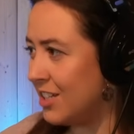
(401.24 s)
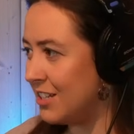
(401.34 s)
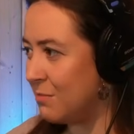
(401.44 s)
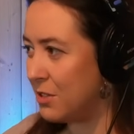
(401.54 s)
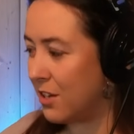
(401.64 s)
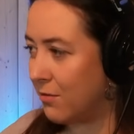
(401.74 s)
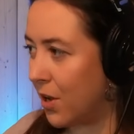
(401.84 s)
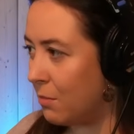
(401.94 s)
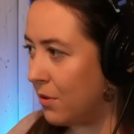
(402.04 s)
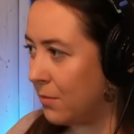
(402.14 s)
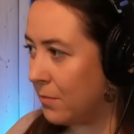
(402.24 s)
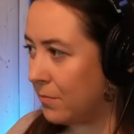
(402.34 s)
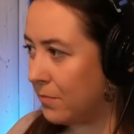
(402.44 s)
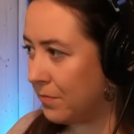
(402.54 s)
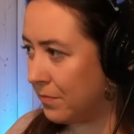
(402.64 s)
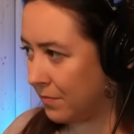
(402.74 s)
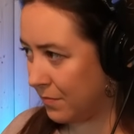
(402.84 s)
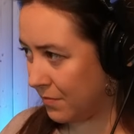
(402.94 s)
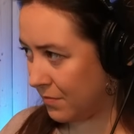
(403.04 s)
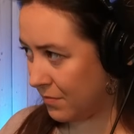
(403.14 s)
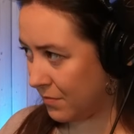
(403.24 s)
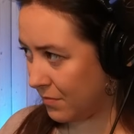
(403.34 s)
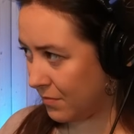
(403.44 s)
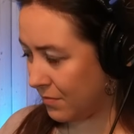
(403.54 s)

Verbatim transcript: sex and stuff this way before.